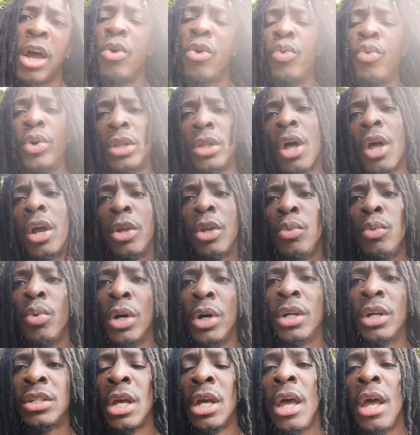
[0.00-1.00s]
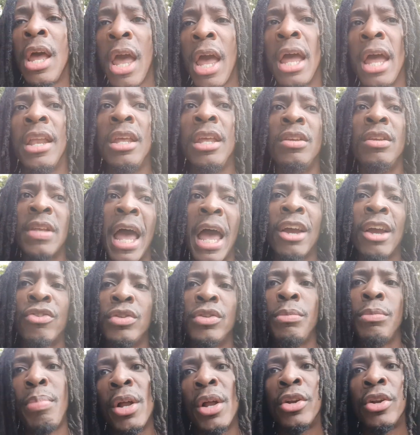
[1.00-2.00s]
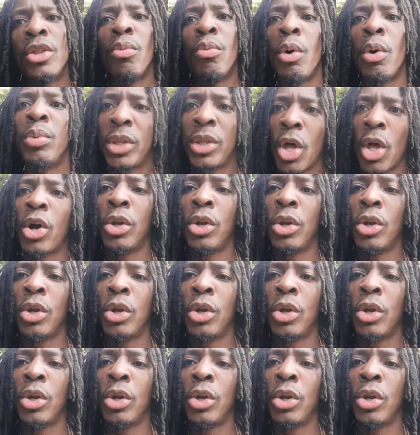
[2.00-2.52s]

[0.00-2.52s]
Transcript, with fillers: we thought he was, and he's actually better than what we thought he